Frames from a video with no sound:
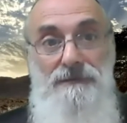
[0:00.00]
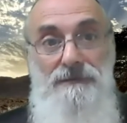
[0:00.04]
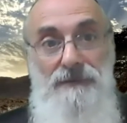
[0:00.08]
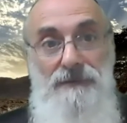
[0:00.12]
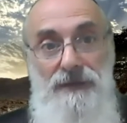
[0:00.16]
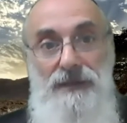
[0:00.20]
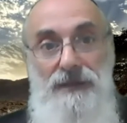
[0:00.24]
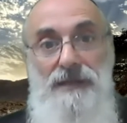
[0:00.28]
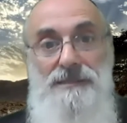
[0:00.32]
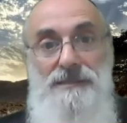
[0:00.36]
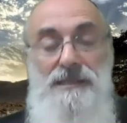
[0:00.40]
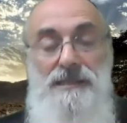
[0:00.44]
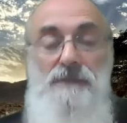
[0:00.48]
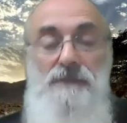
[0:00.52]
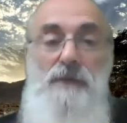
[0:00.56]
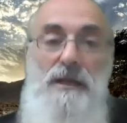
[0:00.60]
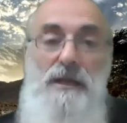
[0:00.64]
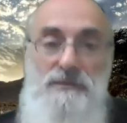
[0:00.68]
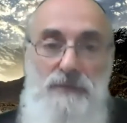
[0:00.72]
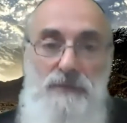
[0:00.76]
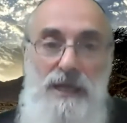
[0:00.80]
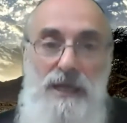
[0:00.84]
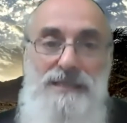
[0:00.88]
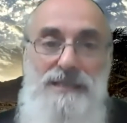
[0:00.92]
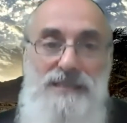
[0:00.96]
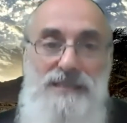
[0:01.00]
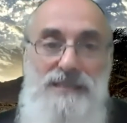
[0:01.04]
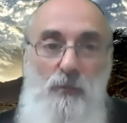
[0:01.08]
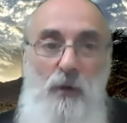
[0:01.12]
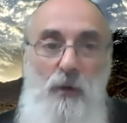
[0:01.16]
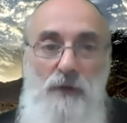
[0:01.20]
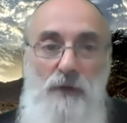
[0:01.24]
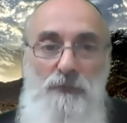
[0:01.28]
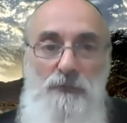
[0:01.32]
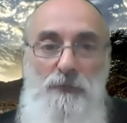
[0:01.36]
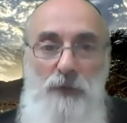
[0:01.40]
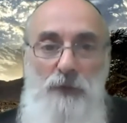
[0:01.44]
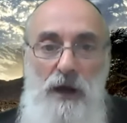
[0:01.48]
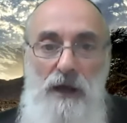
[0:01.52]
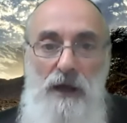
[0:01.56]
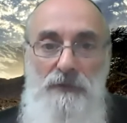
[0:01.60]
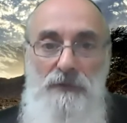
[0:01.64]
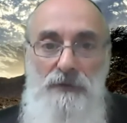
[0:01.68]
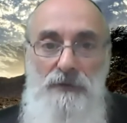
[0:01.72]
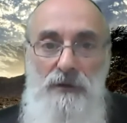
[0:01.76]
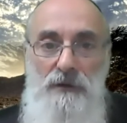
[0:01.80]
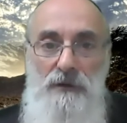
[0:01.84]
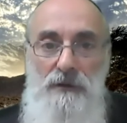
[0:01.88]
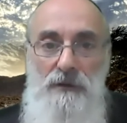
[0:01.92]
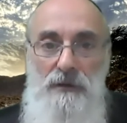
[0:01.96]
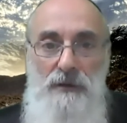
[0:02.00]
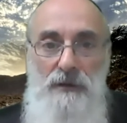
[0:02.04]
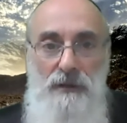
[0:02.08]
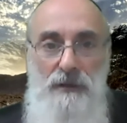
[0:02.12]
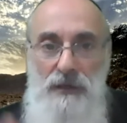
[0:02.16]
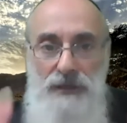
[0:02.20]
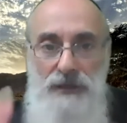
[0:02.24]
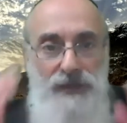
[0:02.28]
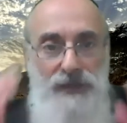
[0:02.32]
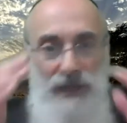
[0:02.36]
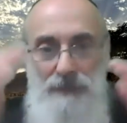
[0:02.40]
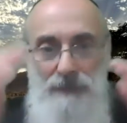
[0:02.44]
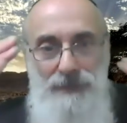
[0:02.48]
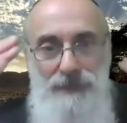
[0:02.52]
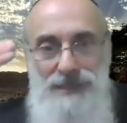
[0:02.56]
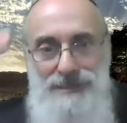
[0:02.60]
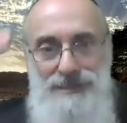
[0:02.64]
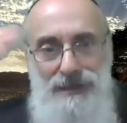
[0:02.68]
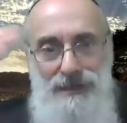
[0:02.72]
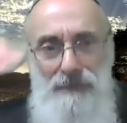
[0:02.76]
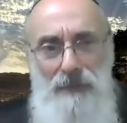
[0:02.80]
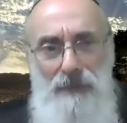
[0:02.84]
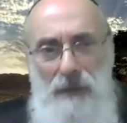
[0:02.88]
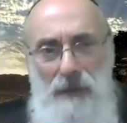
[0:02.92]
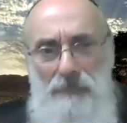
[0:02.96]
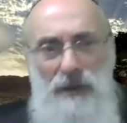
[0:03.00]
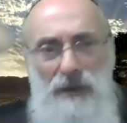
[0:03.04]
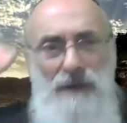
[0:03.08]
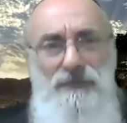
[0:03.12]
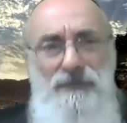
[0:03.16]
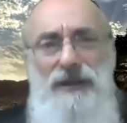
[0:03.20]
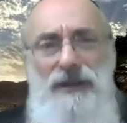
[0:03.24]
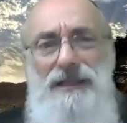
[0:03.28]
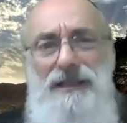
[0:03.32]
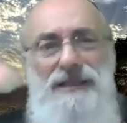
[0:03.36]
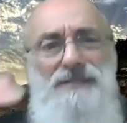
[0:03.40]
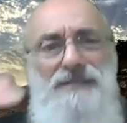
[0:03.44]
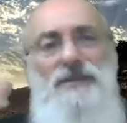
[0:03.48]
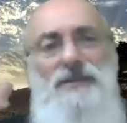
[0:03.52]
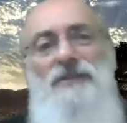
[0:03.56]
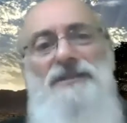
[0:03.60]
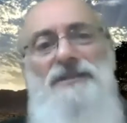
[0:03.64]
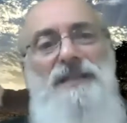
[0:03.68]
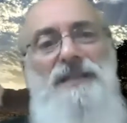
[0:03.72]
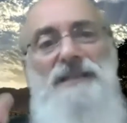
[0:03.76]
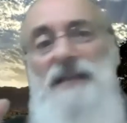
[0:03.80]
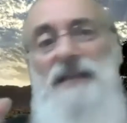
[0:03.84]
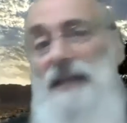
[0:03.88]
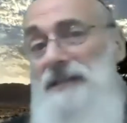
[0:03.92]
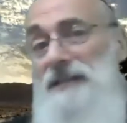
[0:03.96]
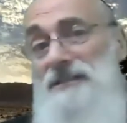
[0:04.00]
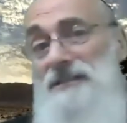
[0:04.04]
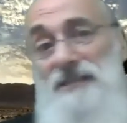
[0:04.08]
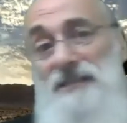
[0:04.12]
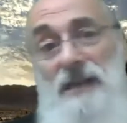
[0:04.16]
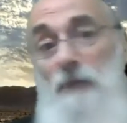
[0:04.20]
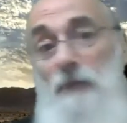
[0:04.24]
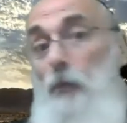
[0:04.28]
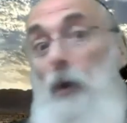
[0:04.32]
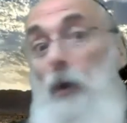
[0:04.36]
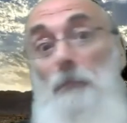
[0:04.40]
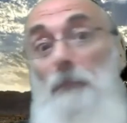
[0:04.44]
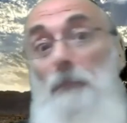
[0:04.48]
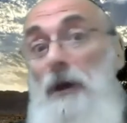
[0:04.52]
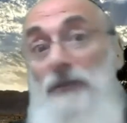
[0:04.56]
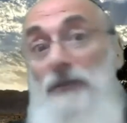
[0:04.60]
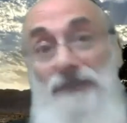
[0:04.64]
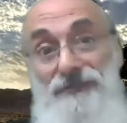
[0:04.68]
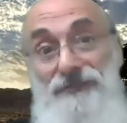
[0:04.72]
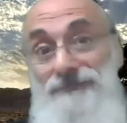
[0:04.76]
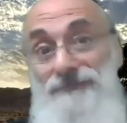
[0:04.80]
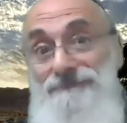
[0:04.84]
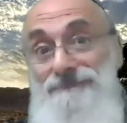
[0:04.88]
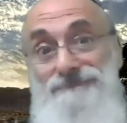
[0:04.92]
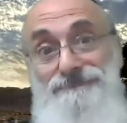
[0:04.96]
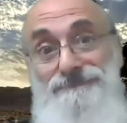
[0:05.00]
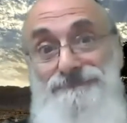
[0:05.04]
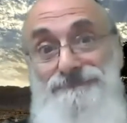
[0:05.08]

And that's the advice. When I say one father, Hashem is up above. I could also I could say one mother.